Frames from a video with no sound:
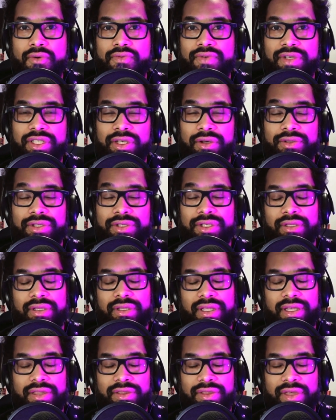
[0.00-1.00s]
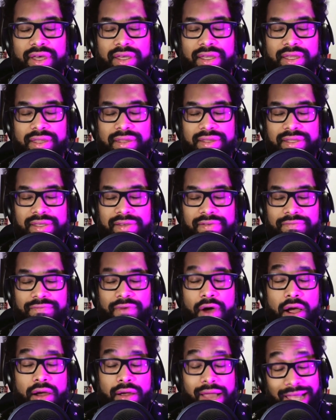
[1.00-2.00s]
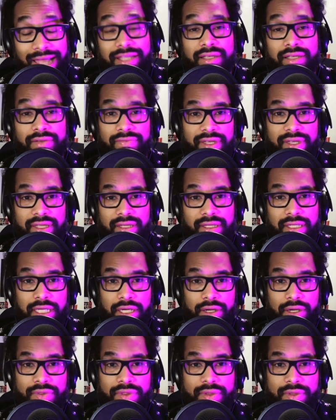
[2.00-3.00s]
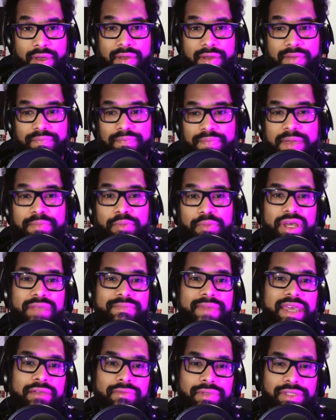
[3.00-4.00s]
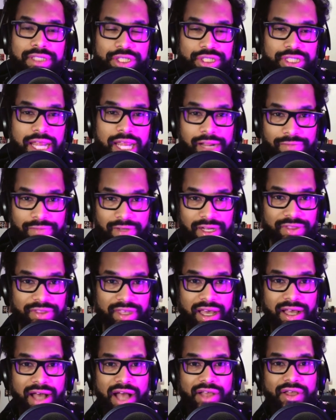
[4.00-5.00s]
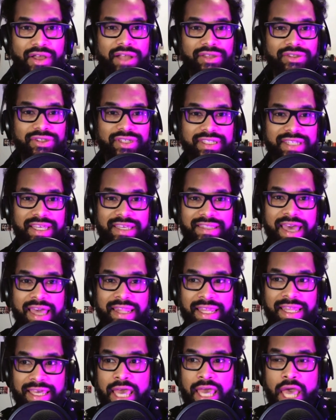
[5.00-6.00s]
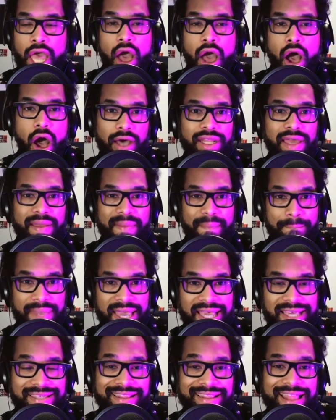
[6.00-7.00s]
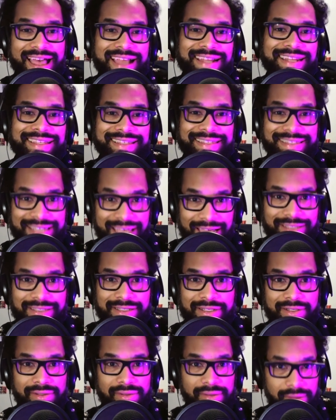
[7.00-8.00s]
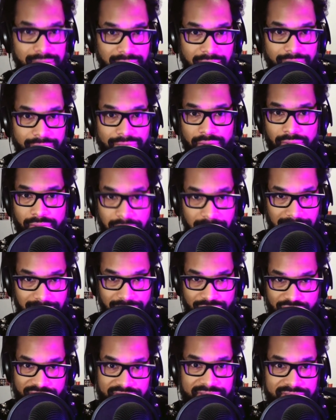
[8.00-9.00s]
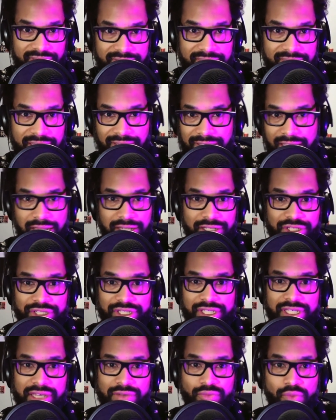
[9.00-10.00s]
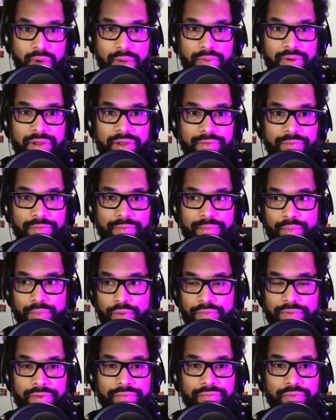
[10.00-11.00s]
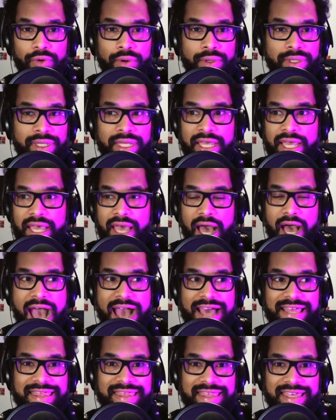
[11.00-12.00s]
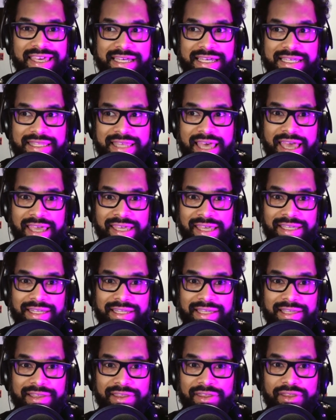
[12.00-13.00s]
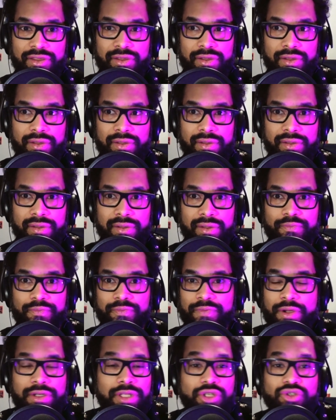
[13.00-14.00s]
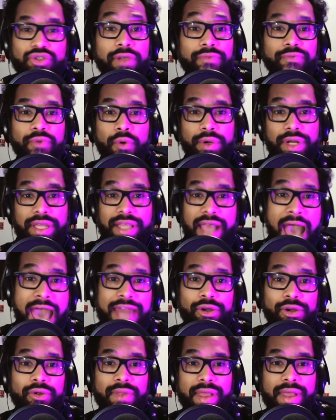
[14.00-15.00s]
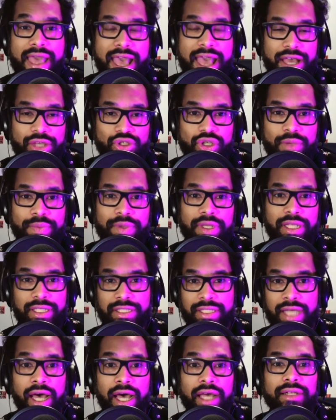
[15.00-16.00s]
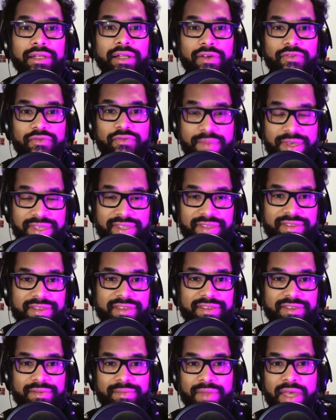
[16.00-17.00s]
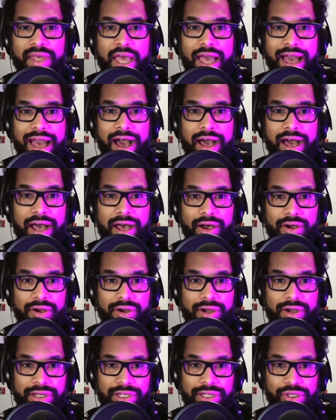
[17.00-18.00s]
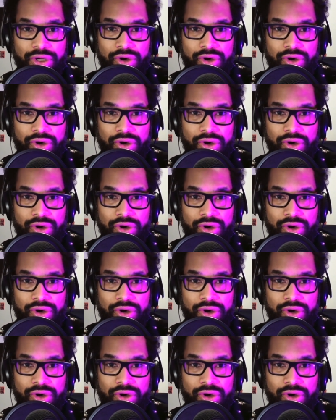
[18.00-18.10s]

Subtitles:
overtones on the far end of it, and people can make a religion out of anything. I'll just say that, like, on a baseline technical level, like just this technology and where we're moving forward, I think that it is fairly straightforward. I don't attribute a ton of mysticism or